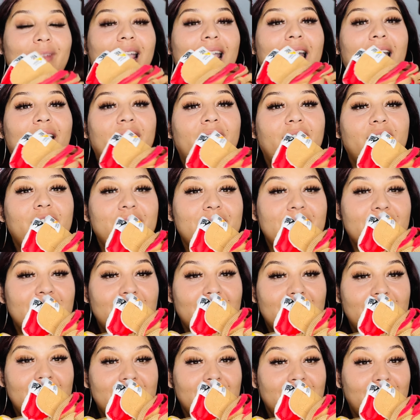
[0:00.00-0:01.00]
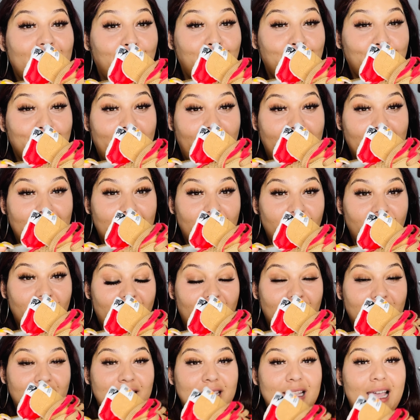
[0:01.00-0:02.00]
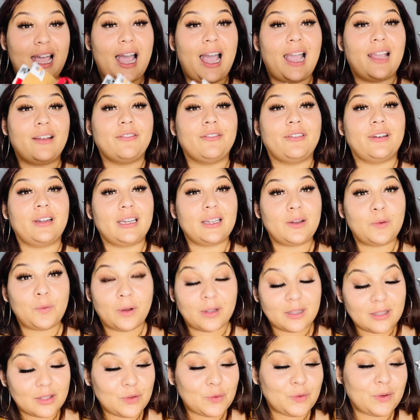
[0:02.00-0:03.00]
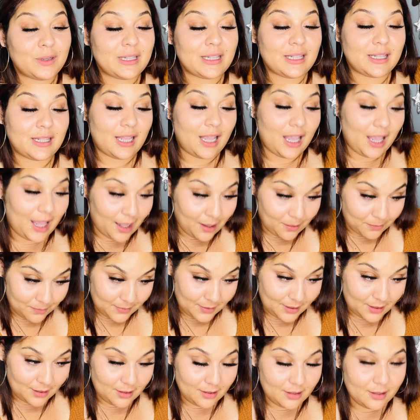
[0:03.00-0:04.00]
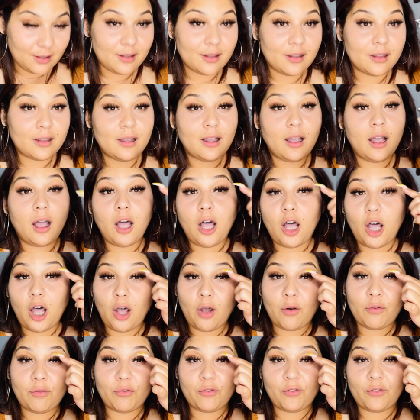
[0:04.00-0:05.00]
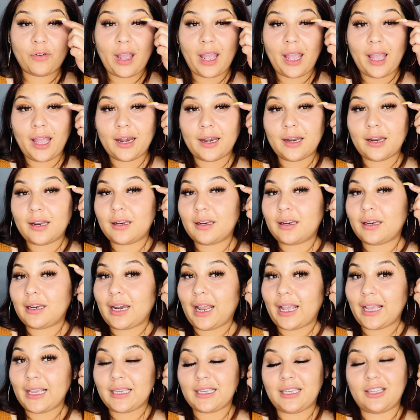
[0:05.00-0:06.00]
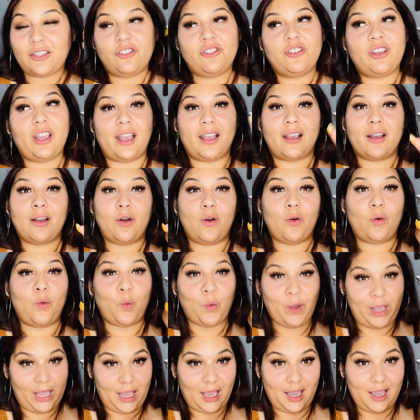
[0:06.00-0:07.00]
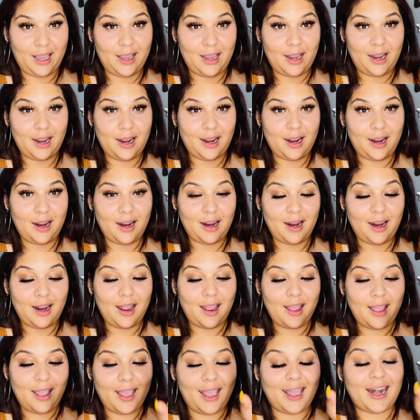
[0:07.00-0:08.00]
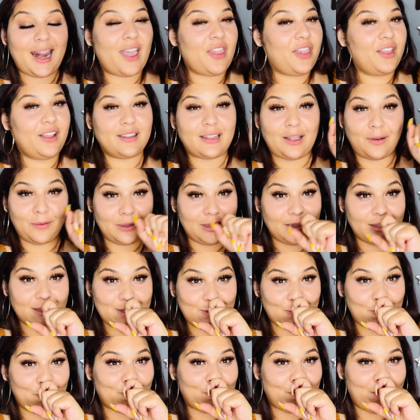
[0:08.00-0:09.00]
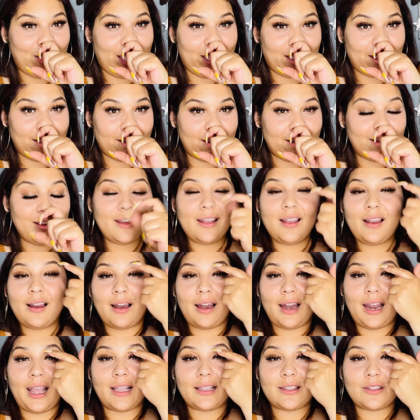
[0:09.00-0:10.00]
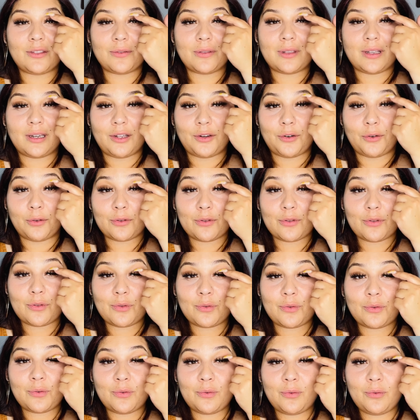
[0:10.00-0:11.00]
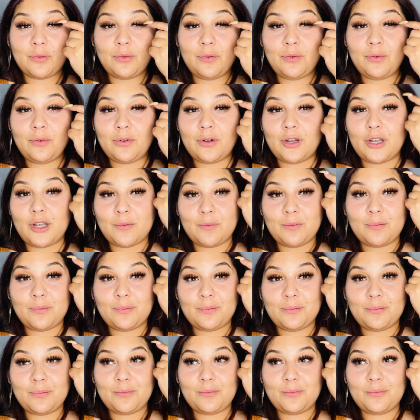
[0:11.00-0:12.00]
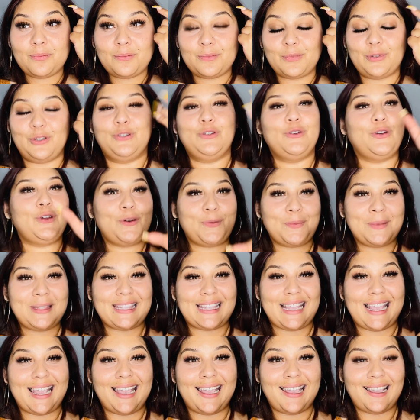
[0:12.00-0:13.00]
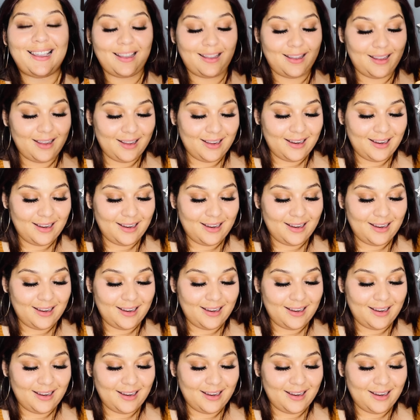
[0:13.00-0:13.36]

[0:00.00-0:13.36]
And then you see these double Nike checks. I really want to attempt a red Nike check. And I think that one was so fine. Like, do the little swoop. You know what I'm saying?